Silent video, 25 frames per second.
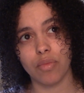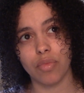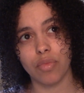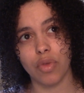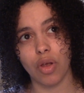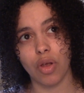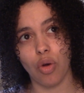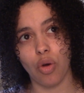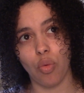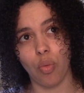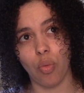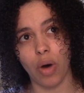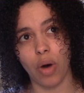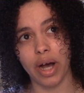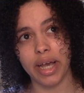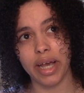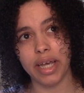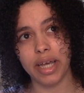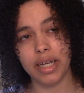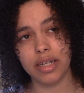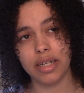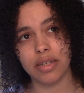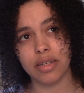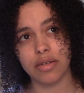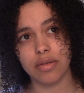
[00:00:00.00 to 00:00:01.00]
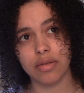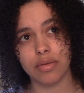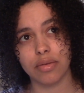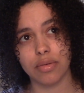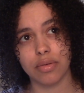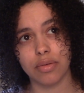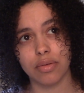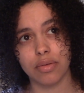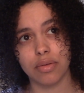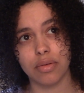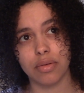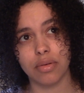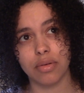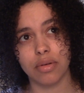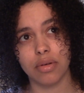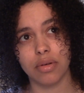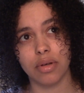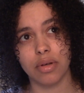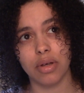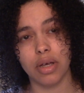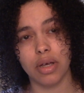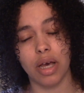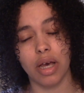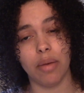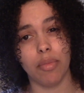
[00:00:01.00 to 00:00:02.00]
white
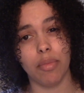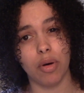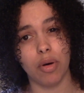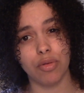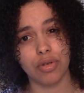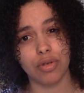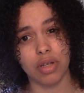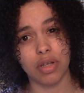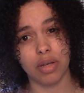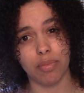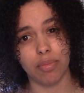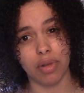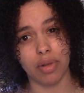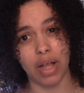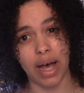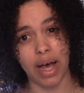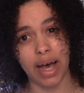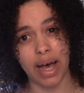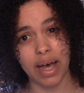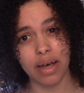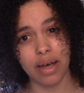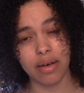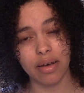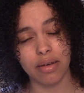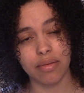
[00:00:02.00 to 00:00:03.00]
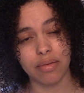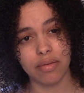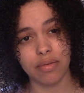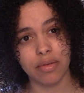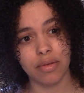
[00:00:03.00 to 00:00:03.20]
and mostly black.